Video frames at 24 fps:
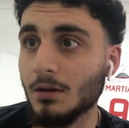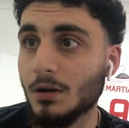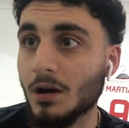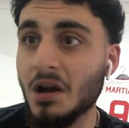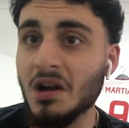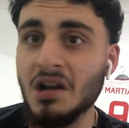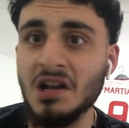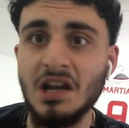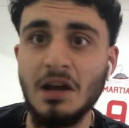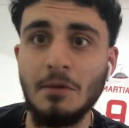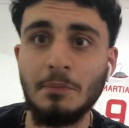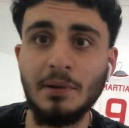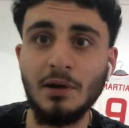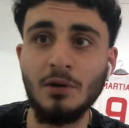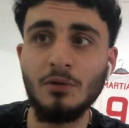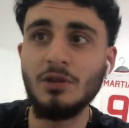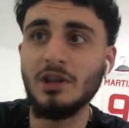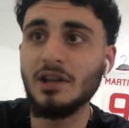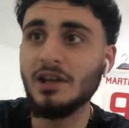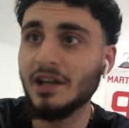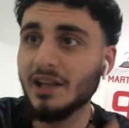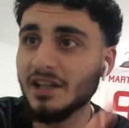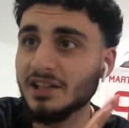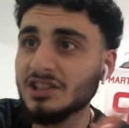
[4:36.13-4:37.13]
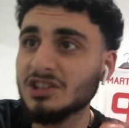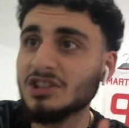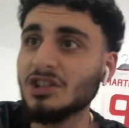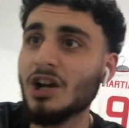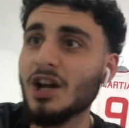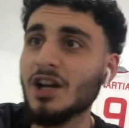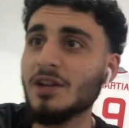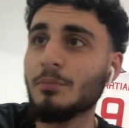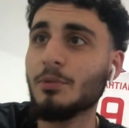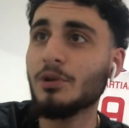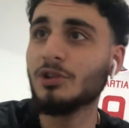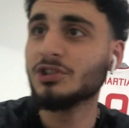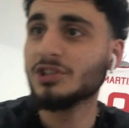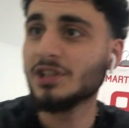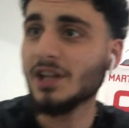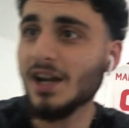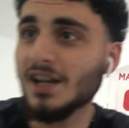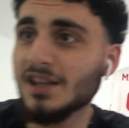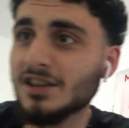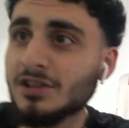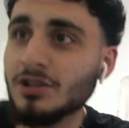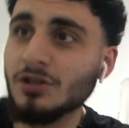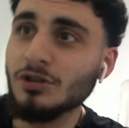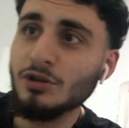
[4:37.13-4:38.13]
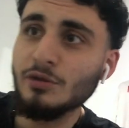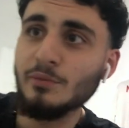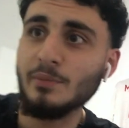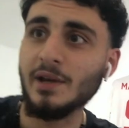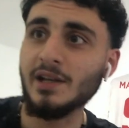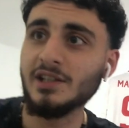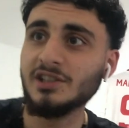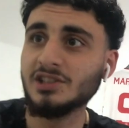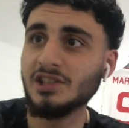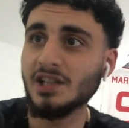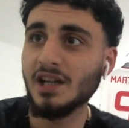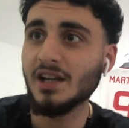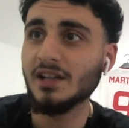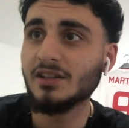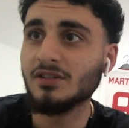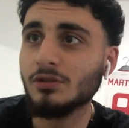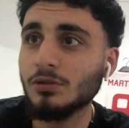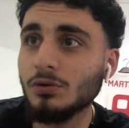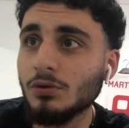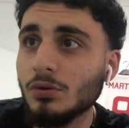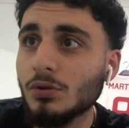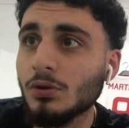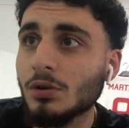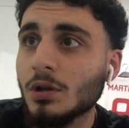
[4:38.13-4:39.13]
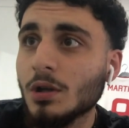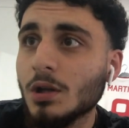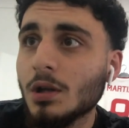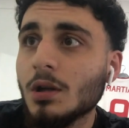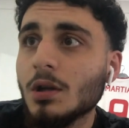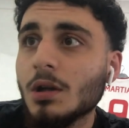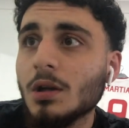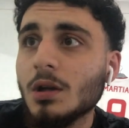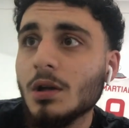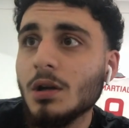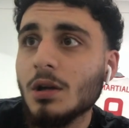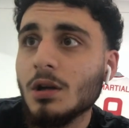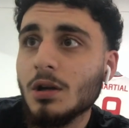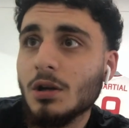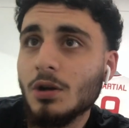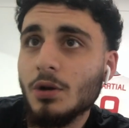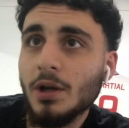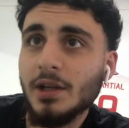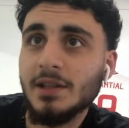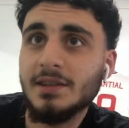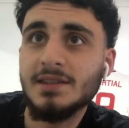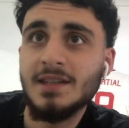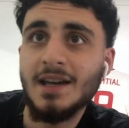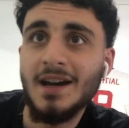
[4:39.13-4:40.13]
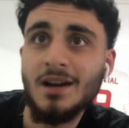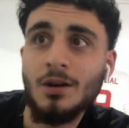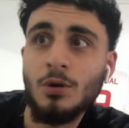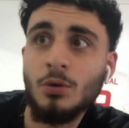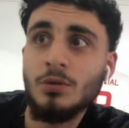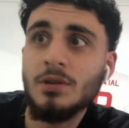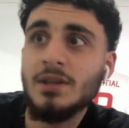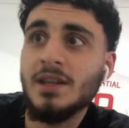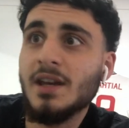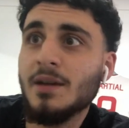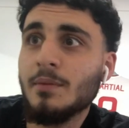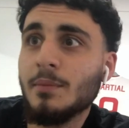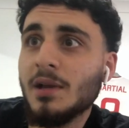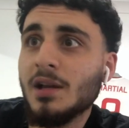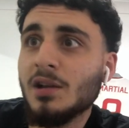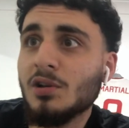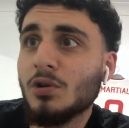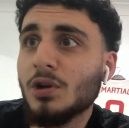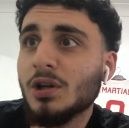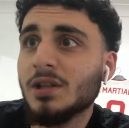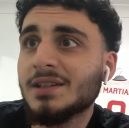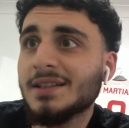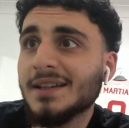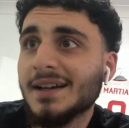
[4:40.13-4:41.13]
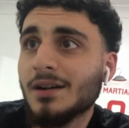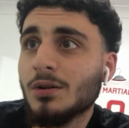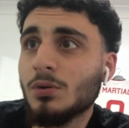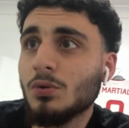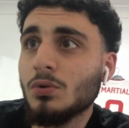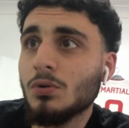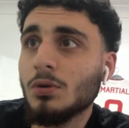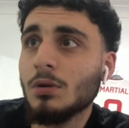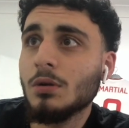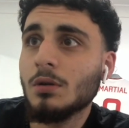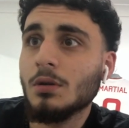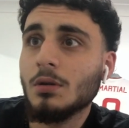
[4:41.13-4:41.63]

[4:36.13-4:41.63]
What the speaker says: Okay, play with Iniesta. All right, bro. Shout out to you, man. Shout out to you. Great tackle there, man. Great tackle.